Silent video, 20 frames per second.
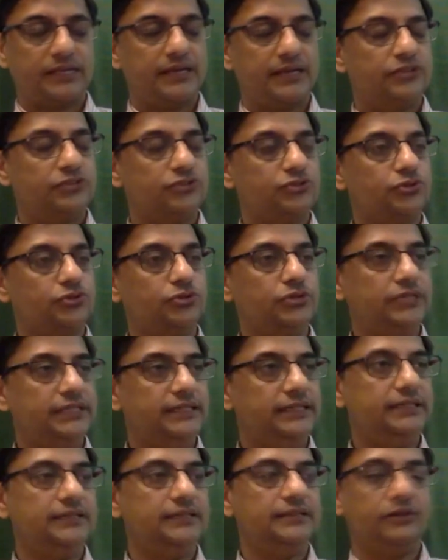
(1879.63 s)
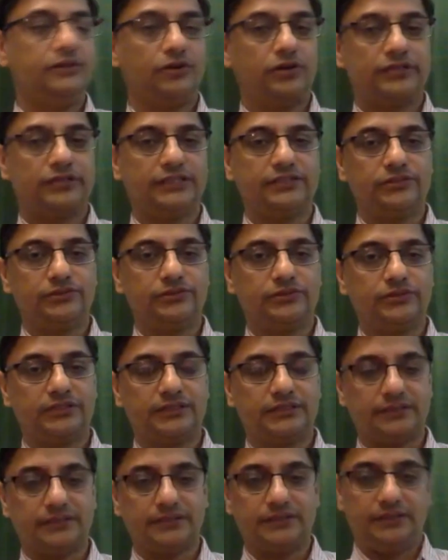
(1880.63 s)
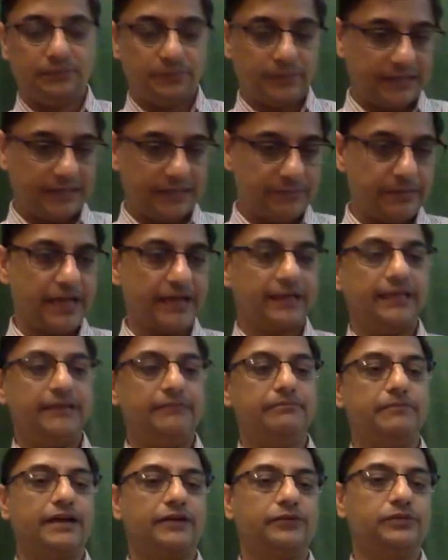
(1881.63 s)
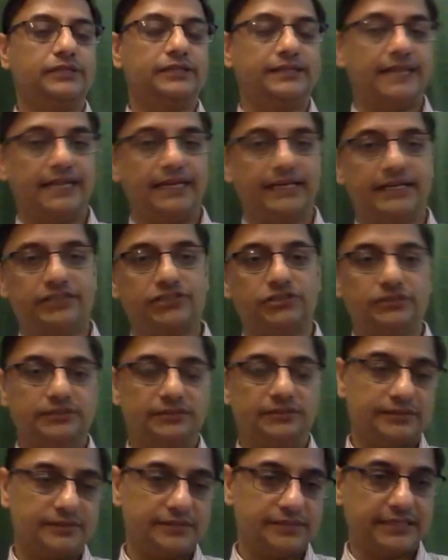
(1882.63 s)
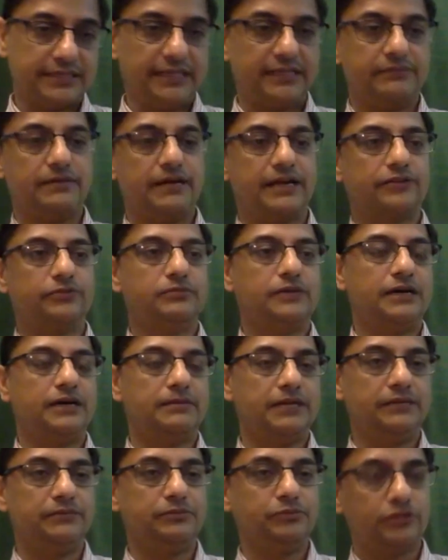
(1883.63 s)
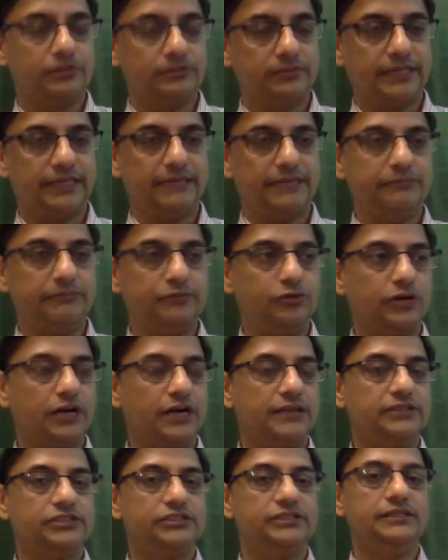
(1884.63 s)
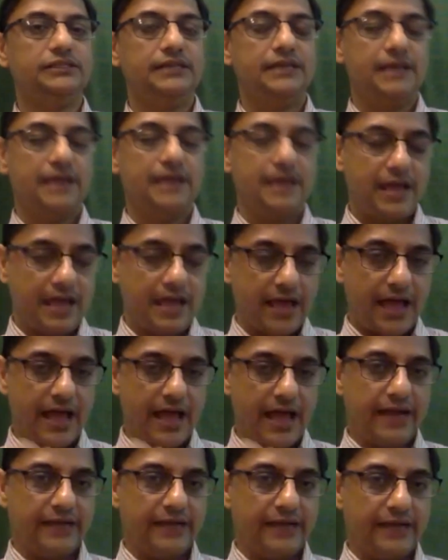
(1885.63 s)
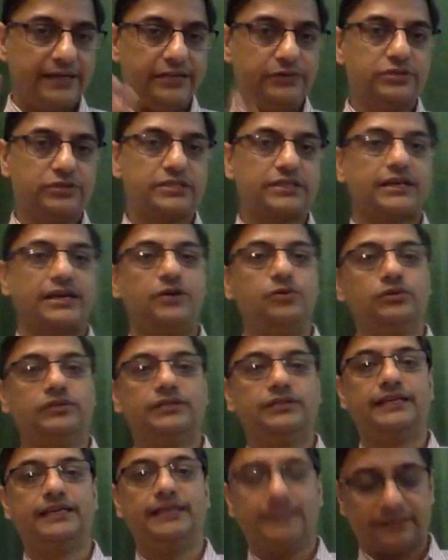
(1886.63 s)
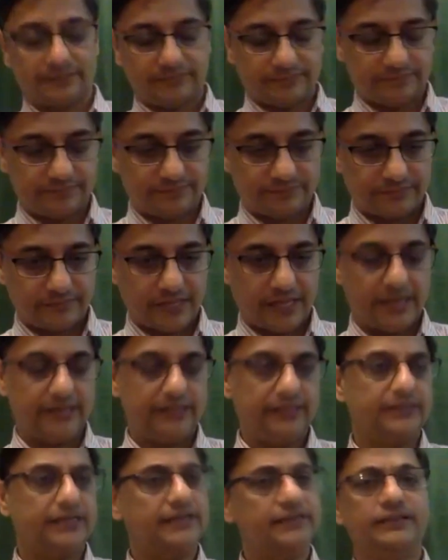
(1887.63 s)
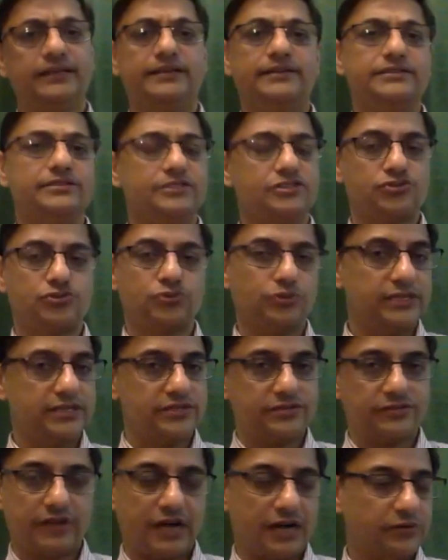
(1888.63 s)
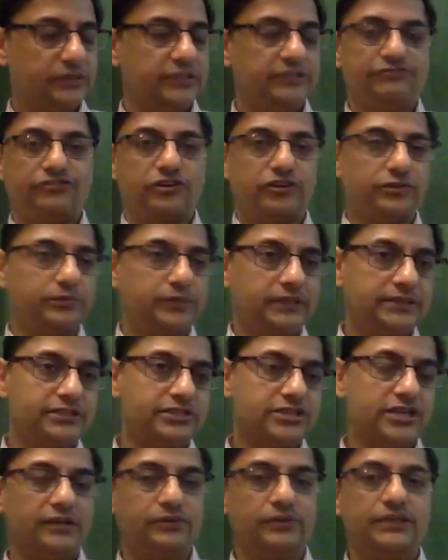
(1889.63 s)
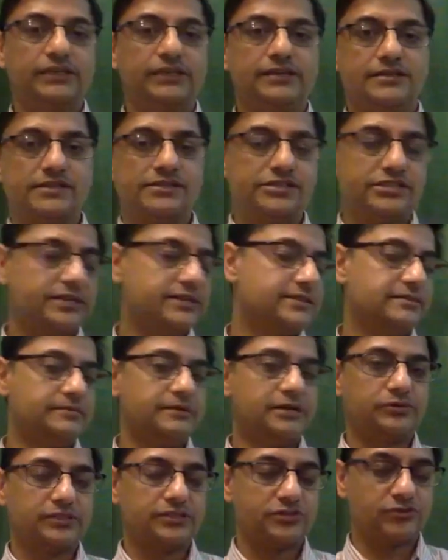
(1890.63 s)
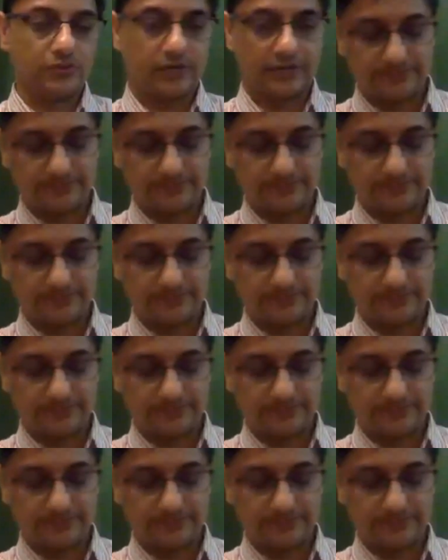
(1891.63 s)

So he got into the, he went back, came back with the delegation, sailed back to Mahabalipuram, came to Kanchi, and he was crowned the king. And then there is the stories of how he fought with the Chalukyas and chased them out and so on.